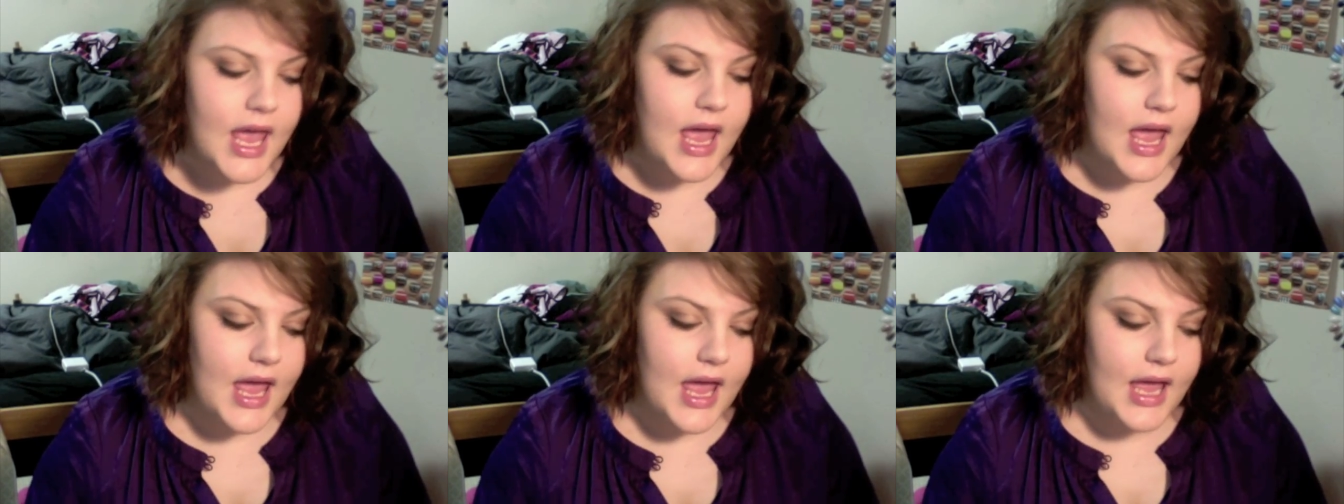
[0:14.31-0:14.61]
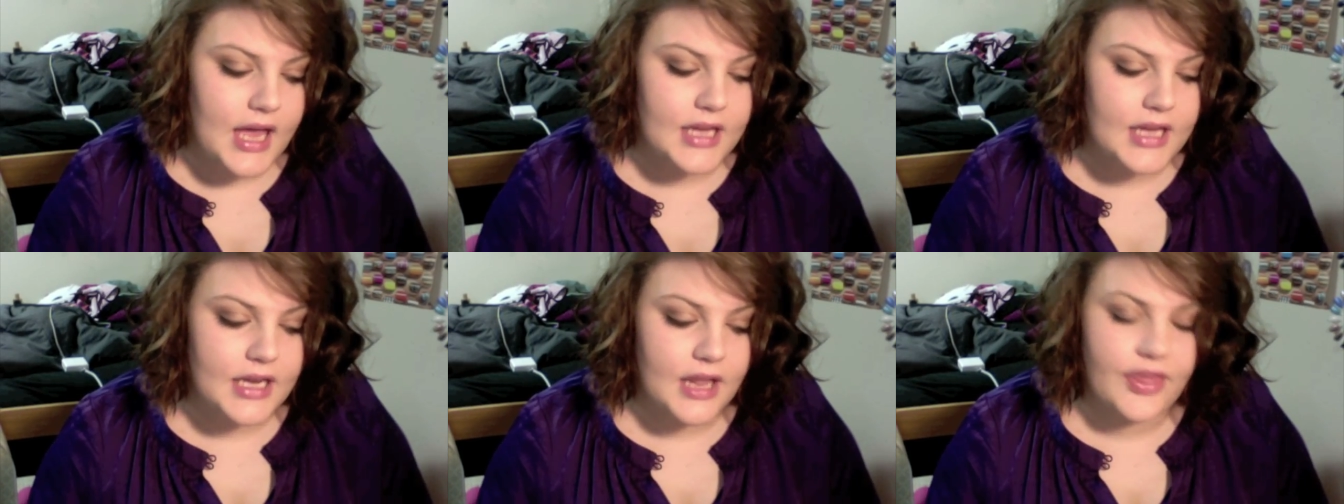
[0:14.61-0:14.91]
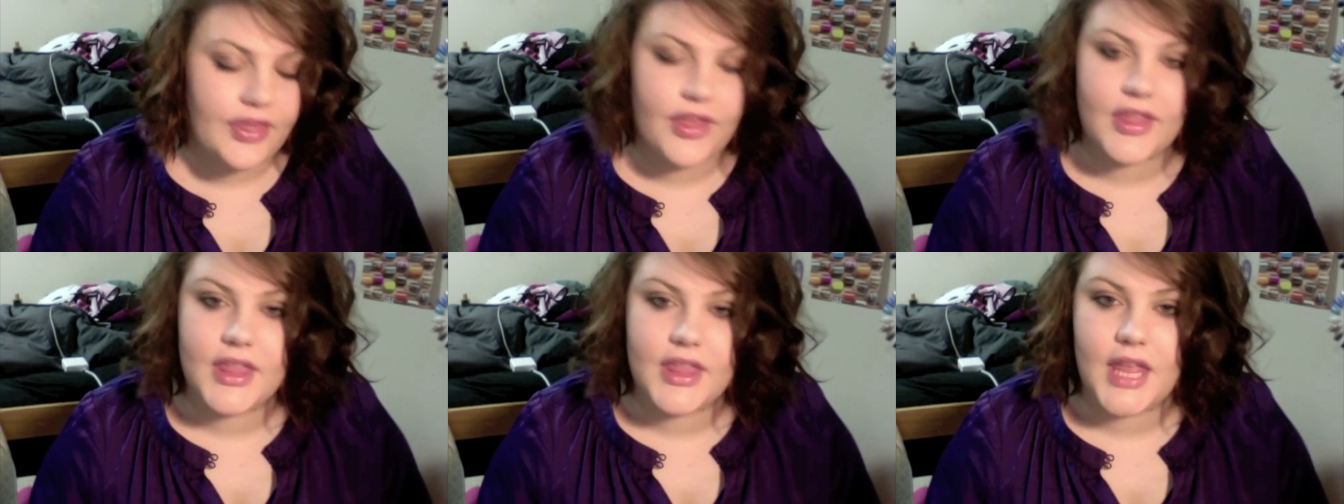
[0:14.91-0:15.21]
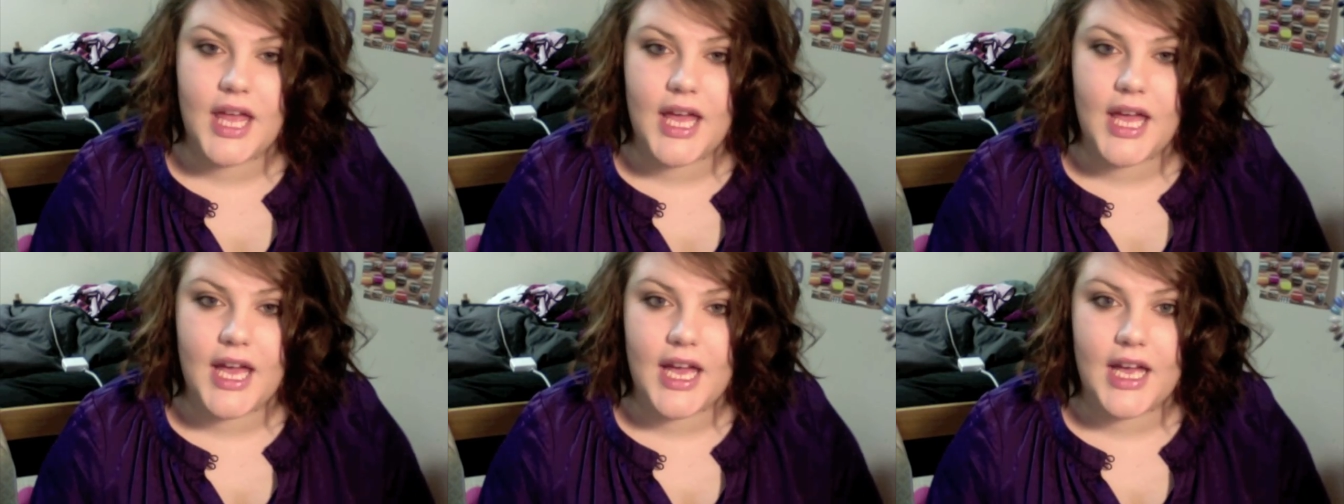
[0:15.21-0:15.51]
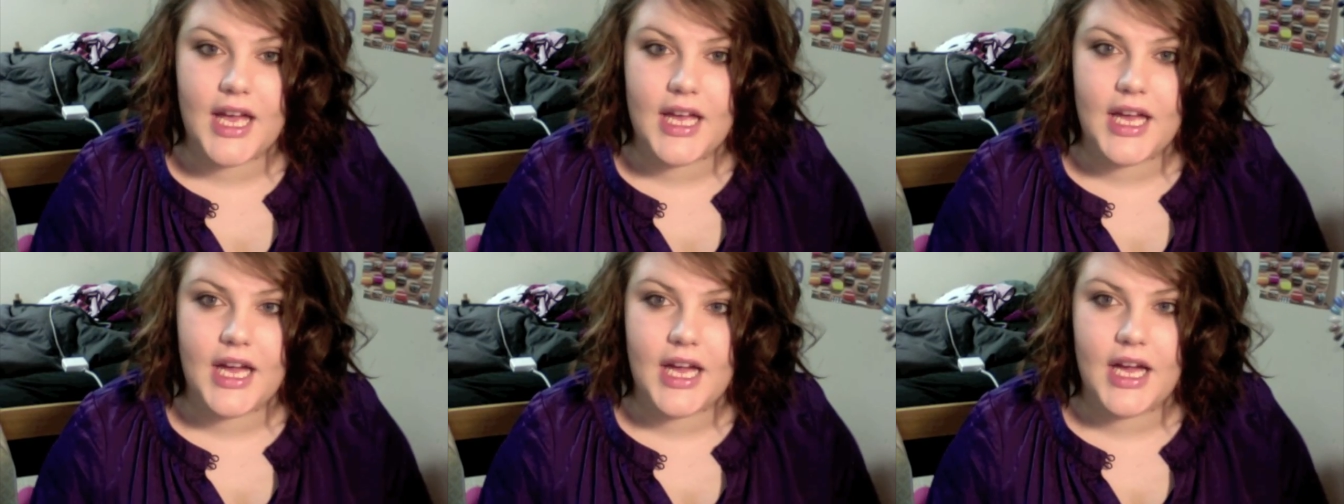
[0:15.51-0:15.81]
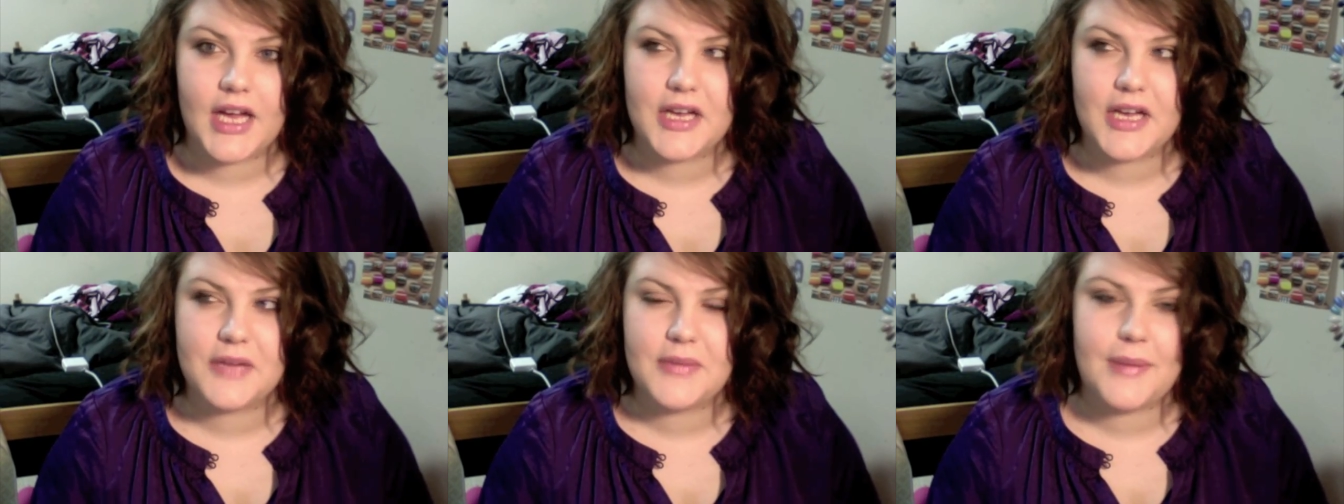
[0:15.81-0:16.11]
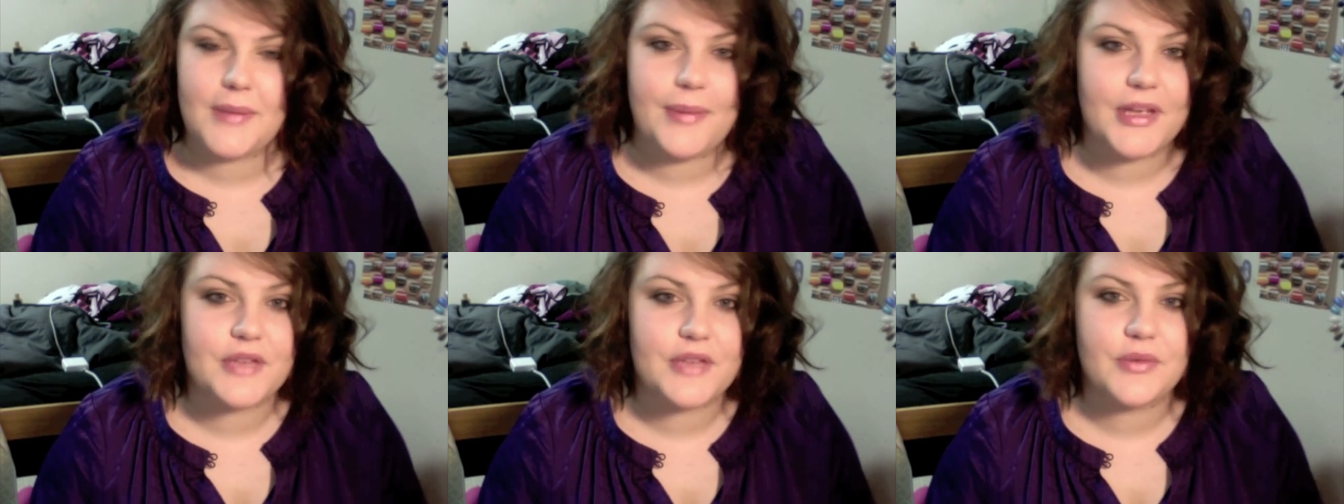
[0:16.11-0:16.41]
And I think that
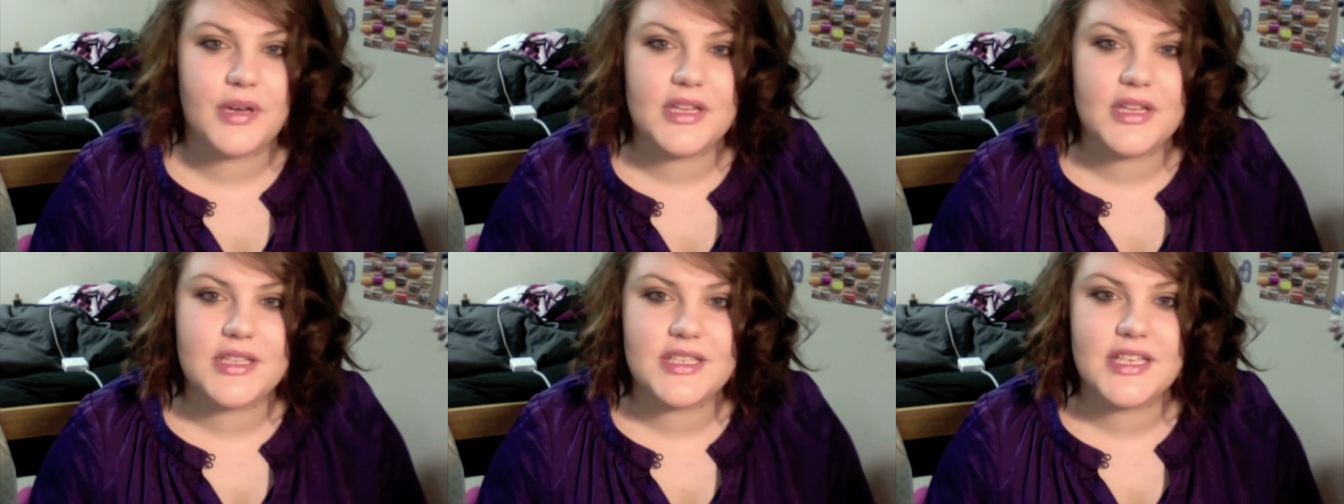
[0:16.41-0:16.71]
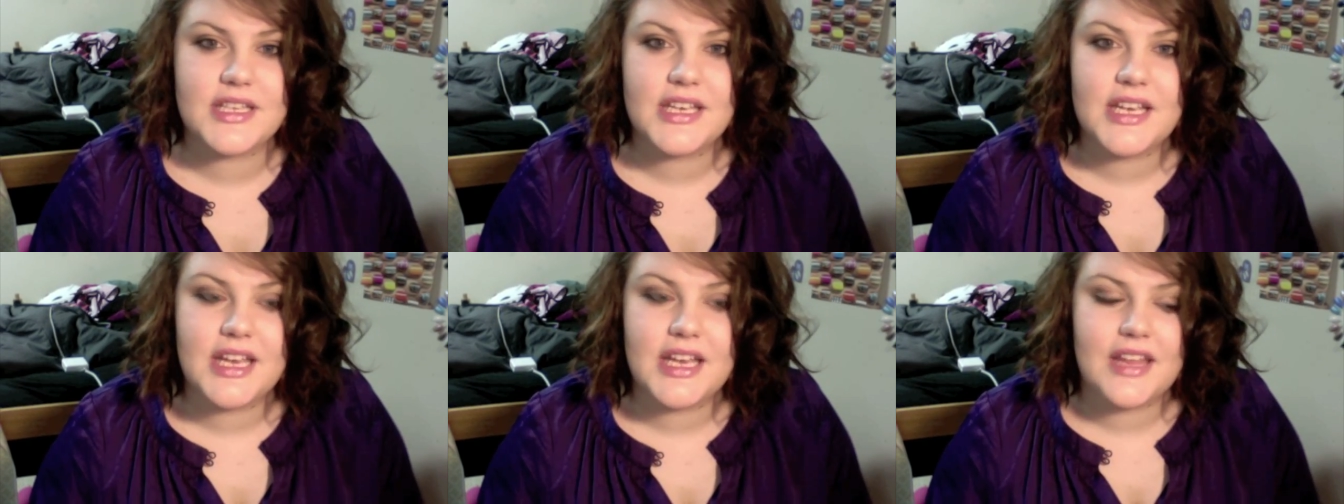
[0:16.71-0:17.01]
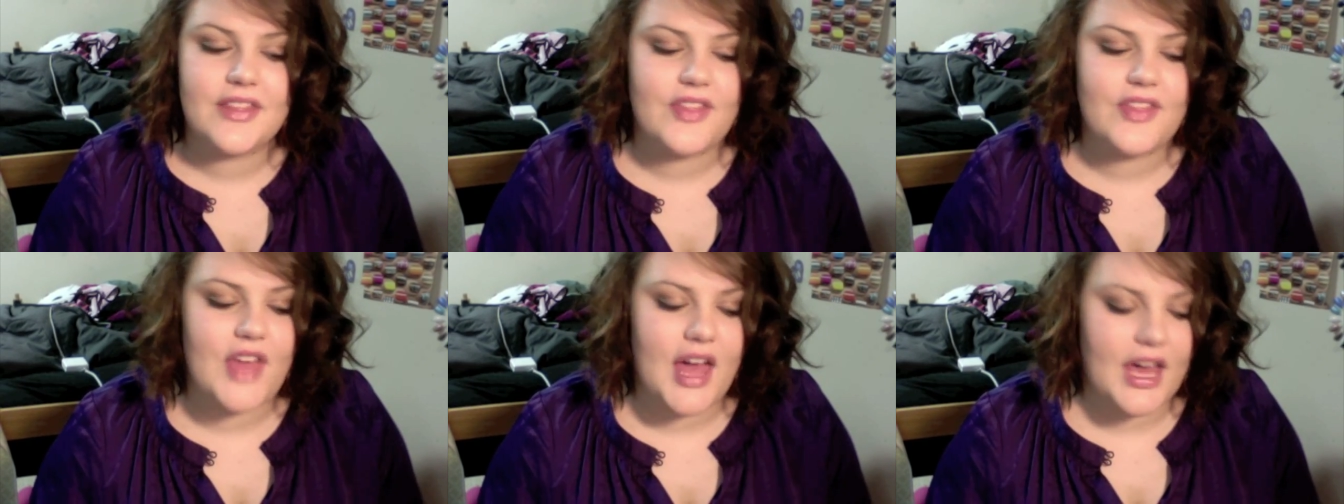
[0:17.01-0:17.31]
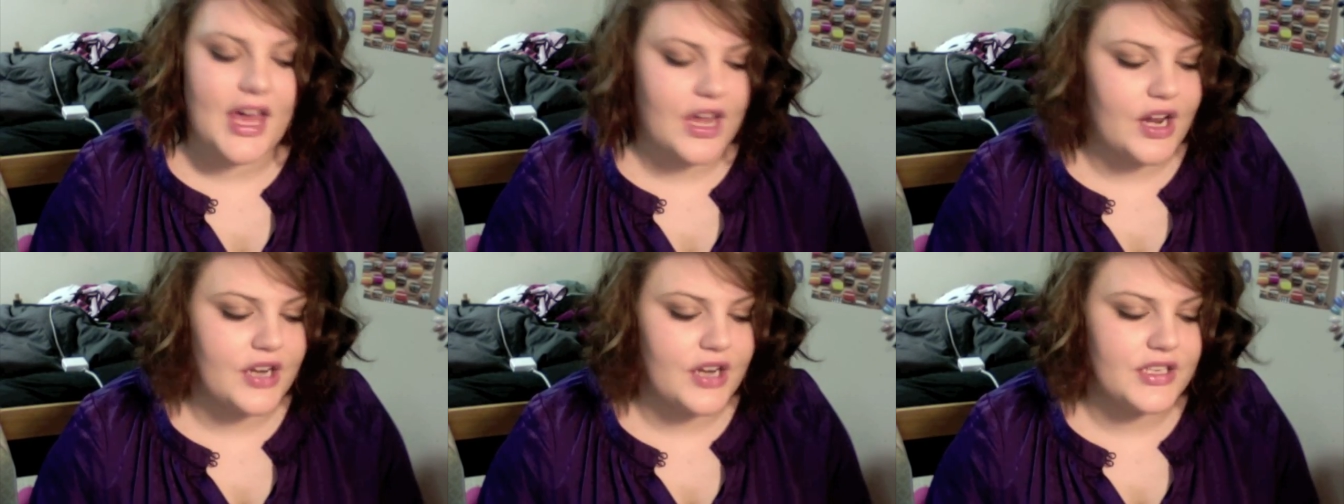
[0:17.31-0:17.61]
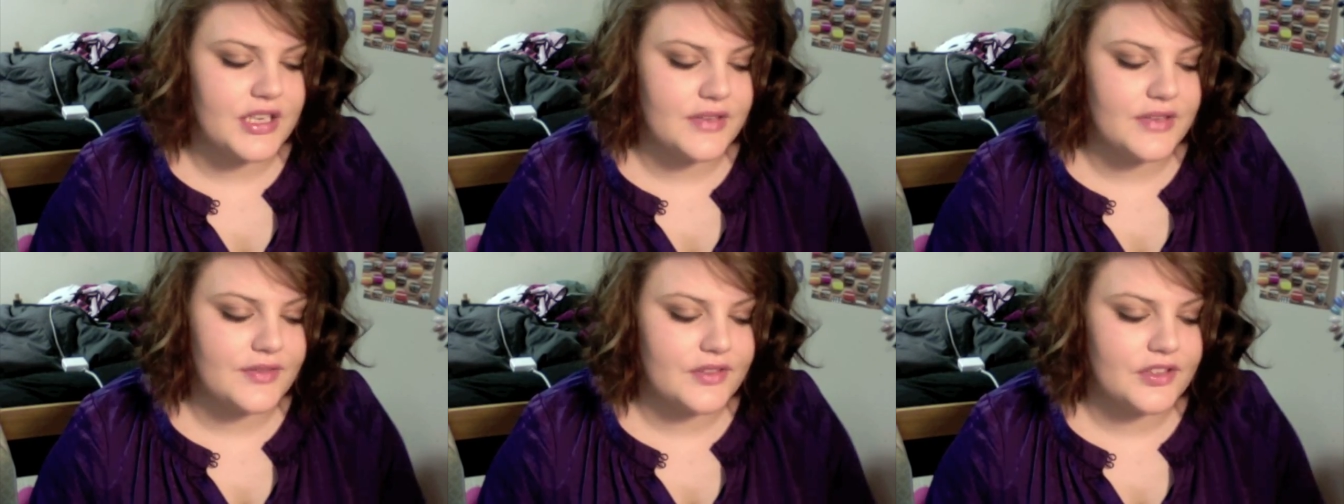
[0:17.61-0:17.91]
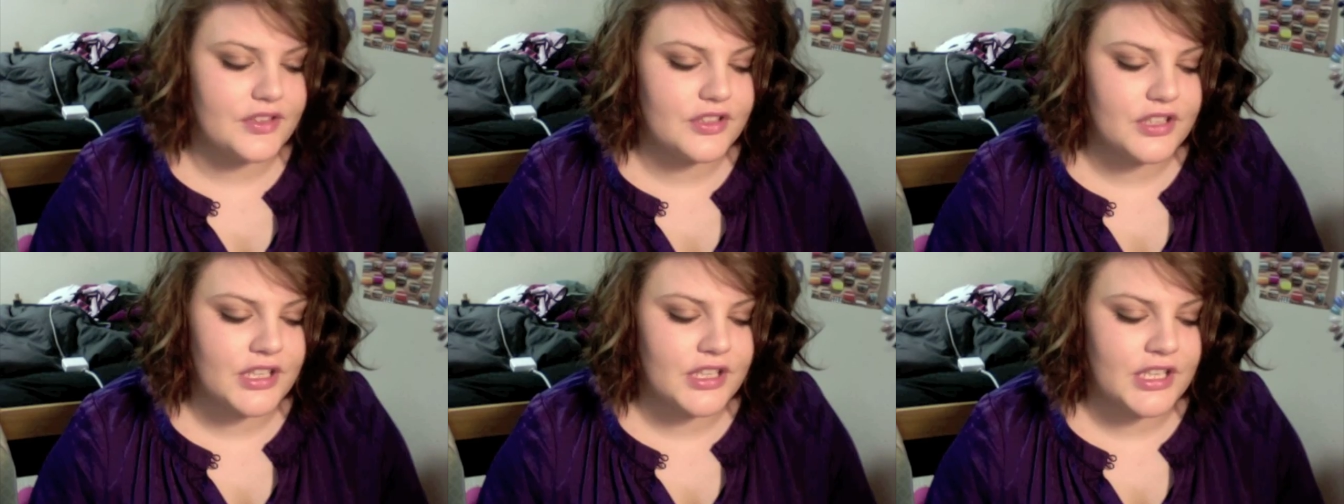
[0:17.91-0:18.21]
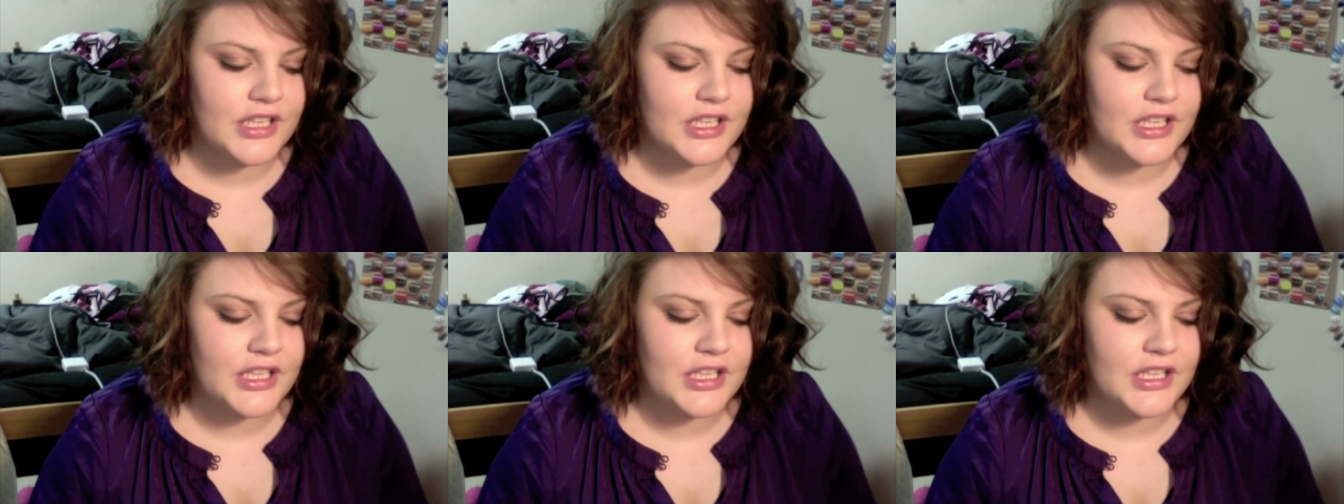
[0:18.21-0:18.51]
I picked ones that are
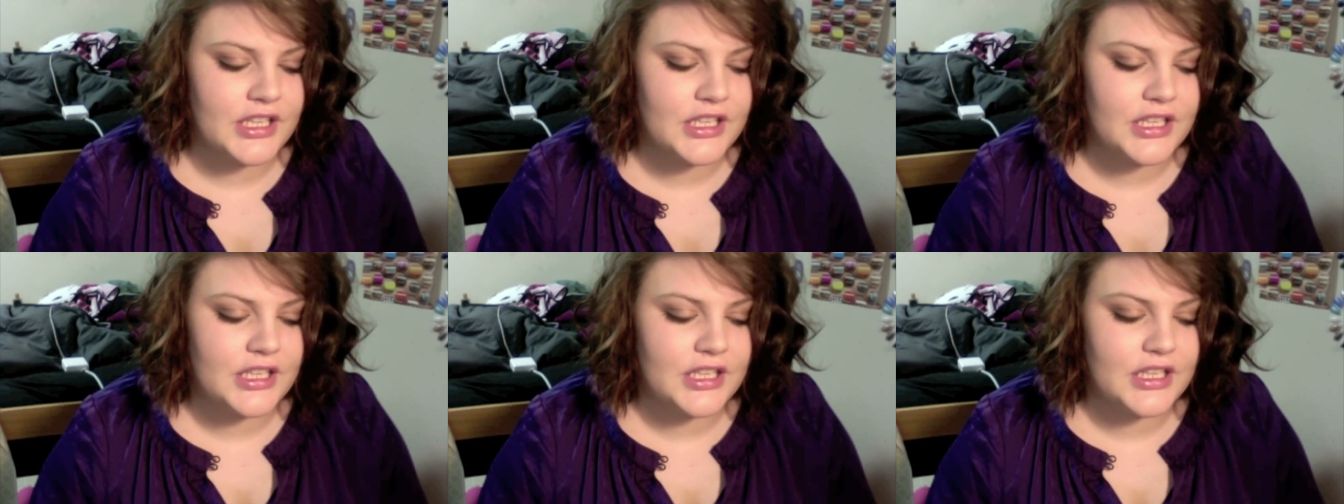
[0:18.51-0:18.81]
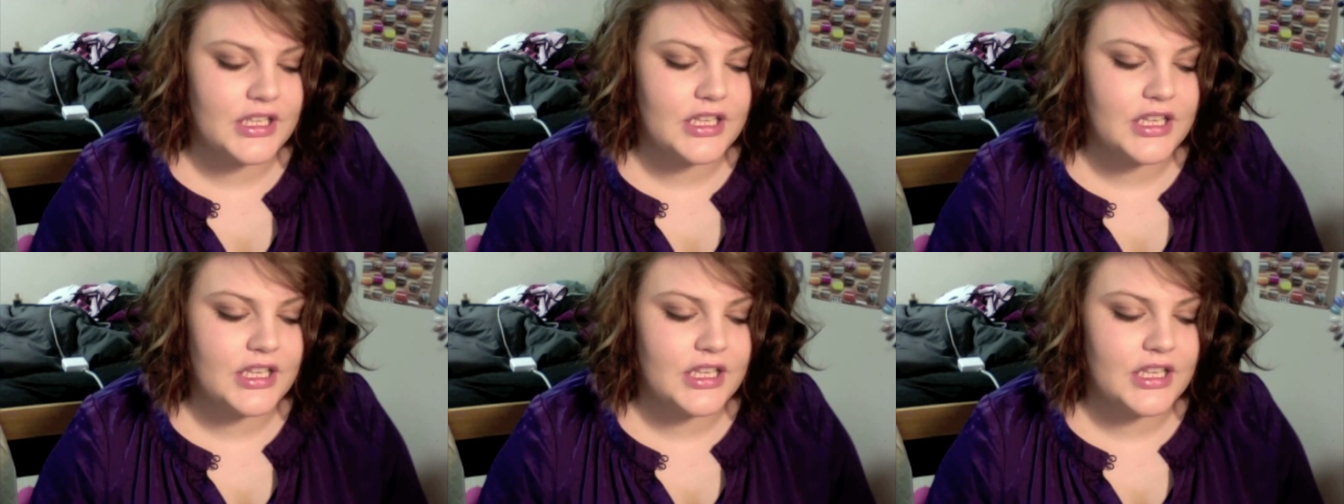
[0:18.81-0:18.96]
definitely,